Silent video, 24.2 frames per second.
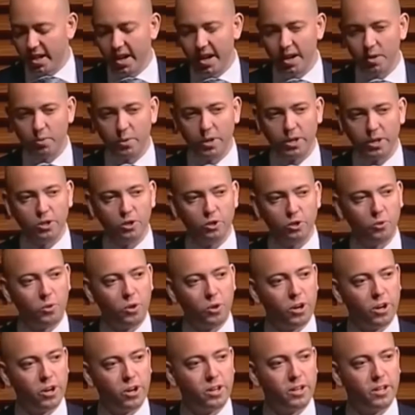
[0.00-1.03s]
where you
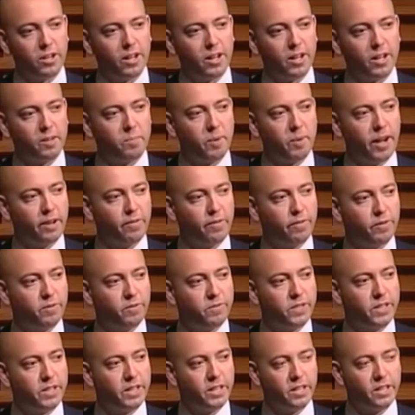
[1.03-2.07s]
were about
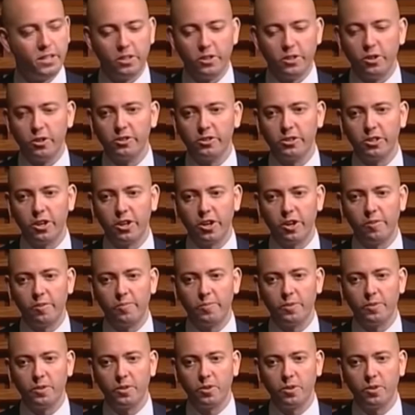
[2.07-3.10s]
15 years ago,